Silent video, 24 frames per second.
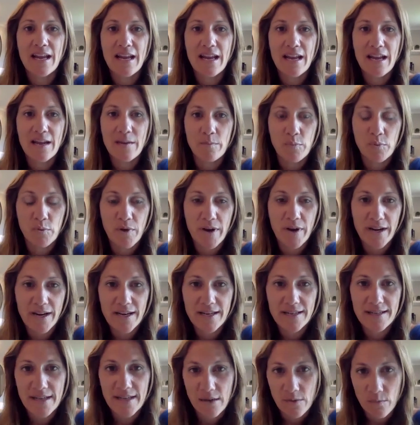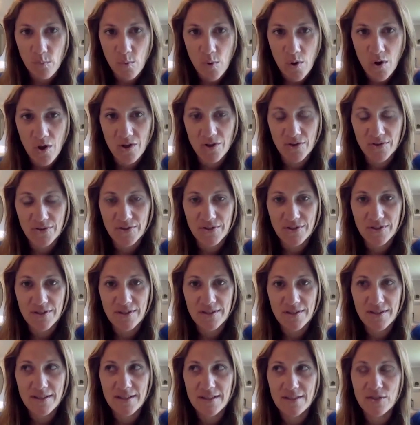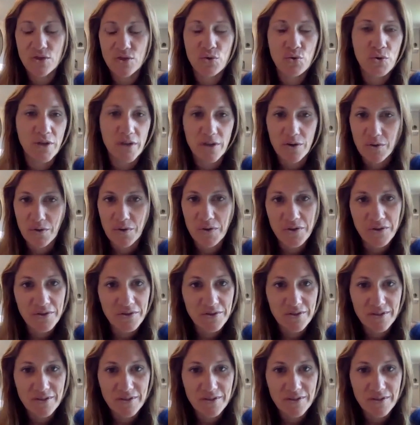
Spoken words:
and breaking down walls is critical.